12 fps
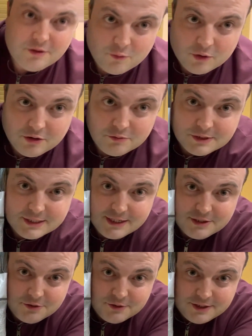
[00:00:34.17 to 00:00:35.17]
the world was I
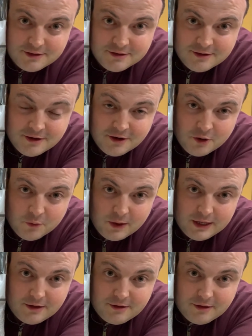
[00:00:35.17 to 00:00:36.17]
doing?
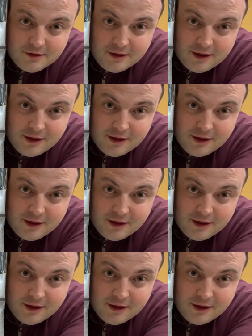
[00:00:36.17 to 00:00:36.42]
Well,